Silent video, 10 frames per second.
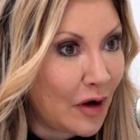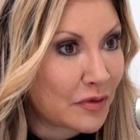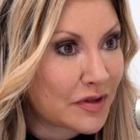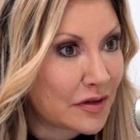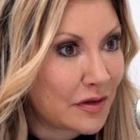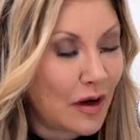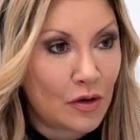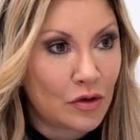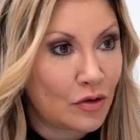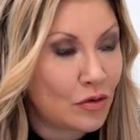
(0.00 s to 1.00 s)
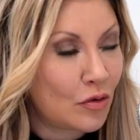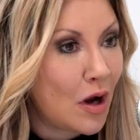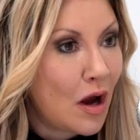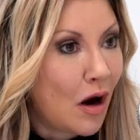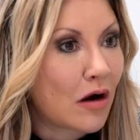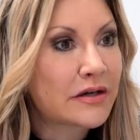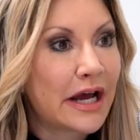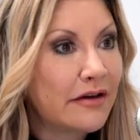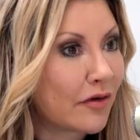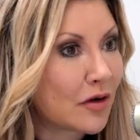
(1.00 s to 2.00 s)
folks who are
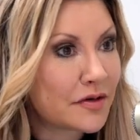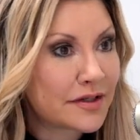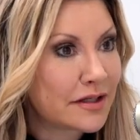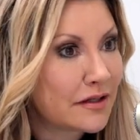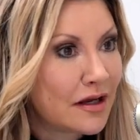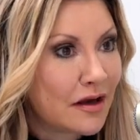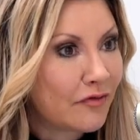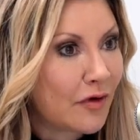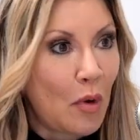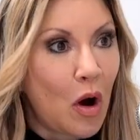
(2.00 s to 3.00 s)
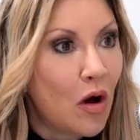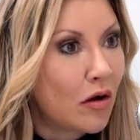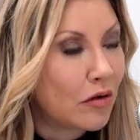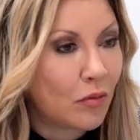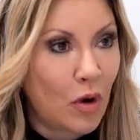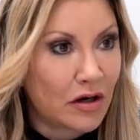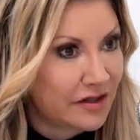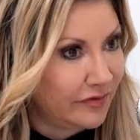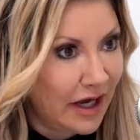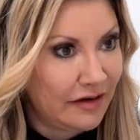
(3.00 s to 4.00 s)
diverse from all walks of